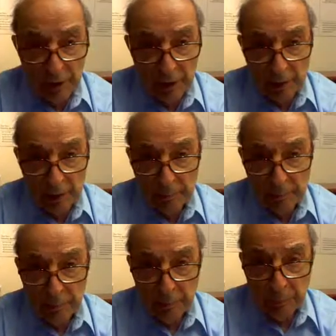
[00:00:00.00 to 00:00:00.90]
that
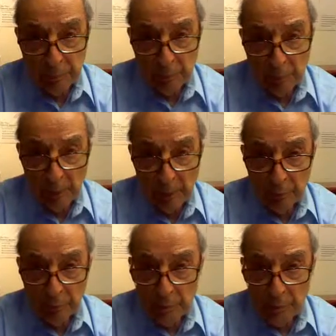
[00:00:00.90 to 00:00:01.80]

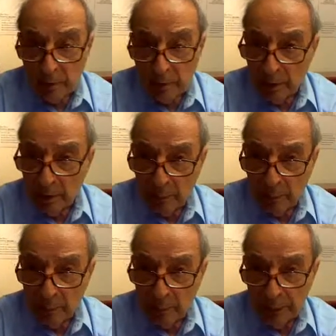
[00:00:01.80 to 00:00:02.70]
the
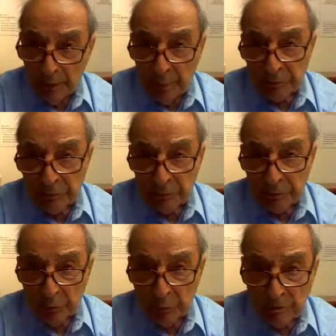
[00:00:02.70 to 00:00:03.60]
proof is
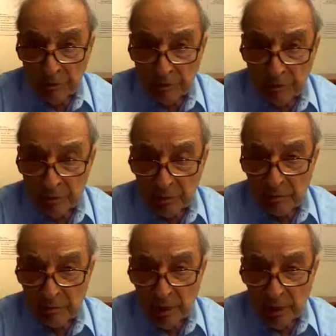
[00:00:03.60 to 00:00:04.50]
that when people
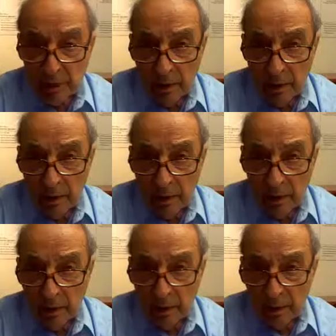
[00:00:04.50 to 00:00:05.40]
become aware
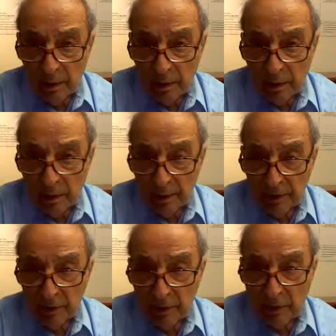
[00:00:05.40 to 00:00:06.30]
of the fact
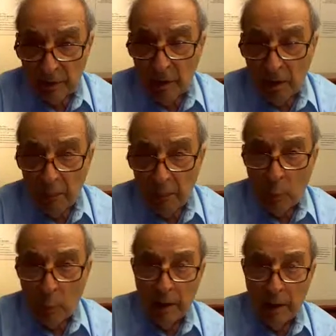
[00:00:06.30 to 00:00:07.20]
that there's some help for
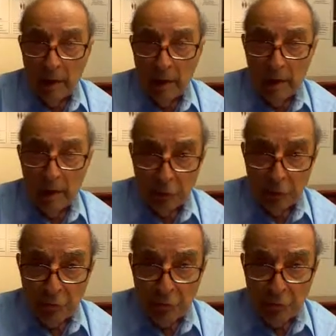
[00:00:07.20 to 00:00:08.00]
them out there, and that